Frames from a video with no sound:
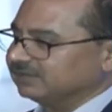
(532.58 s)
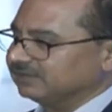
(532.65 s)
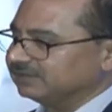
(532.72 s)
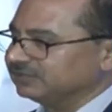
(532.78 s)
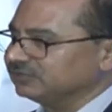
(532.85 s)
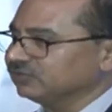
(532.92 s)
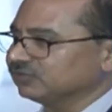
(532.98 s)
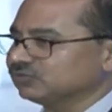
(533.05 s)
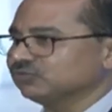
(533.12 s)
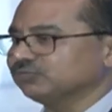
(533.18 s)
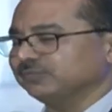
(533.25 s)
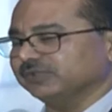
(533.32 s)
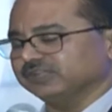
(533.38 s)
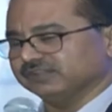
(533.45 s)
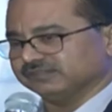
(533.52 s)
uh, you know,
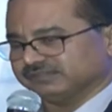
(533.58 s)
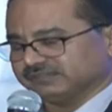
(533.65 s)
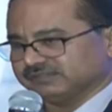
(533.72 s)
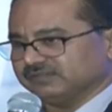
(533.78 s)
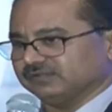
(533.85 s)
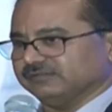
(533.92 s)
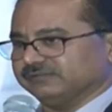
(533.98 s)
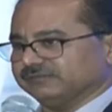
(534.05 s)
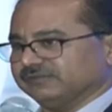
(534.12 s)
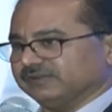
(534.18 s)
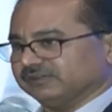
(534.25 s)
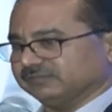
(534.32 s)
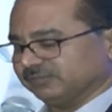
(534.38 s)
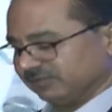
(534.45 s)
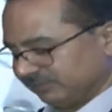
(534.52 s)
two pillars of
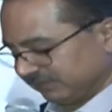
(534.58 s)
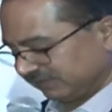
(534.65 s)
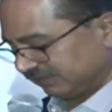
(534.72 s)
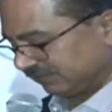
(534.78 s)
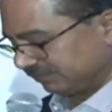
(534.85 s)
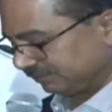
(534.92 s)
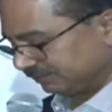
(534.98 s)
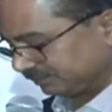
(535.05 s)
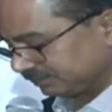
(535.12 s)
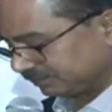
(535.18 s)
our purpose.